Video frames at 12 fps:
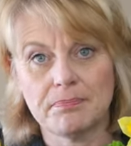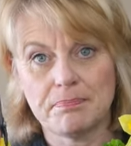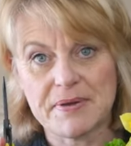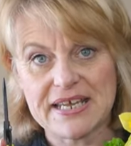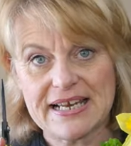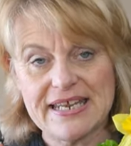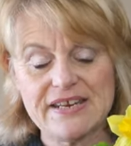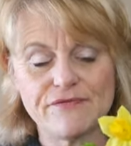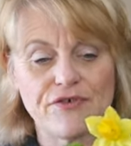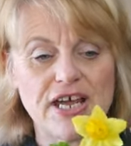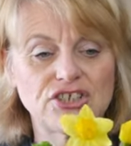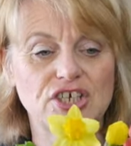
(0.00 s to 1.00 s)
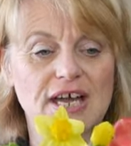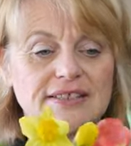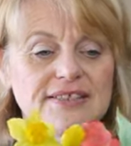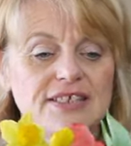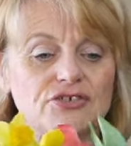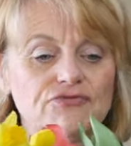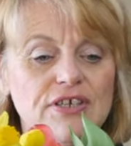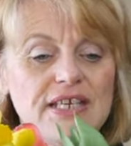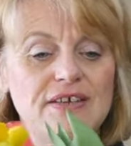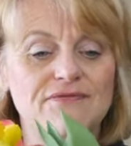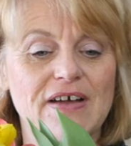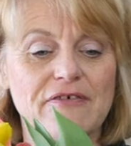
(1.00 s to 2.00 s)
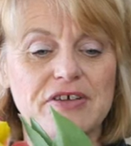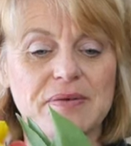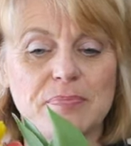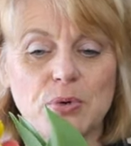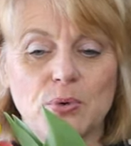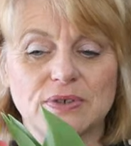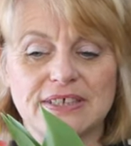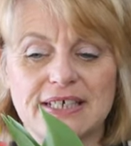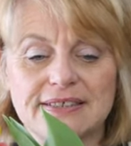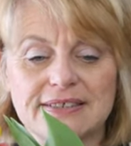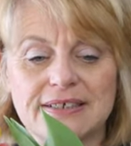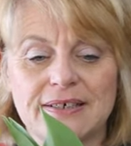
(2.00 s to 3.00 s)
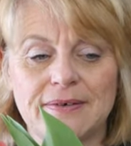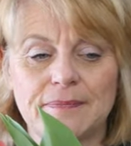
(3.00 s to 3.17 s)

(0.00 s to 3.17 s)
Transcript: But a clean, fresh cut is really very important.